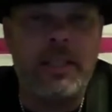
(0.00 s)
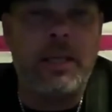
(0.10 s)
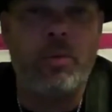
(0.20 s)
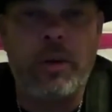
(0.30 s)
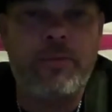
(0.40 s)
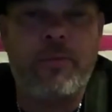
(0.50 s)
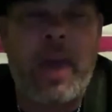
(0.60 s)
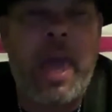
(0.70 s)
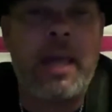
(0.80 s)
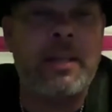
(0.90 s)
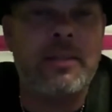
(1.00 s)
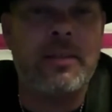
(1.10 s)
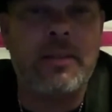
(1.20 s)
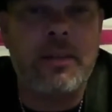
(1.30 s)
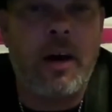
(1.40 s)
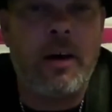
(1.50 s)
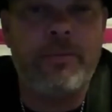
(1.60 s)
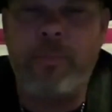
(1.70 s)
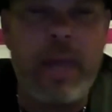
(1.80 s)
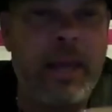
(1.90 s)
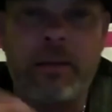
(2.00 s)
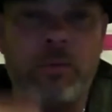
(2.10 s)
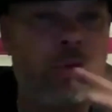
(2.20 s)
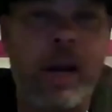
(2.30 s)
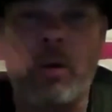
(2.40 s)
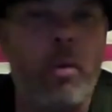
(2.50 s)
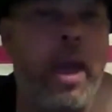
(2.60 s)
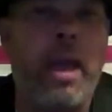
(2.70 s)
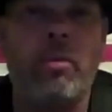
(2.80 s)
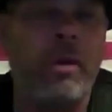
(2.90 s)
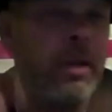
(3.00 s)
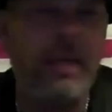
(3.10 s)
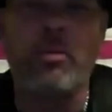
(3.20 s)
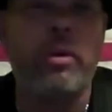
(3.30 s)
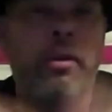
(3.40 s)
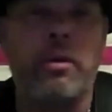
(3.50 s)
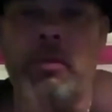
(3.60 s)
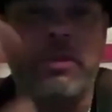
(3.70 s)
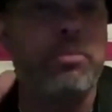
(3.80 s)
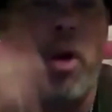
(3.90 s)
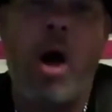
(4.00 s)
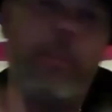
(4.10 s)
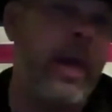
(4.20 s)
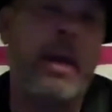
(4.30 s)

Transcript: it with fans and stuff, making right away. Even when they're small, man,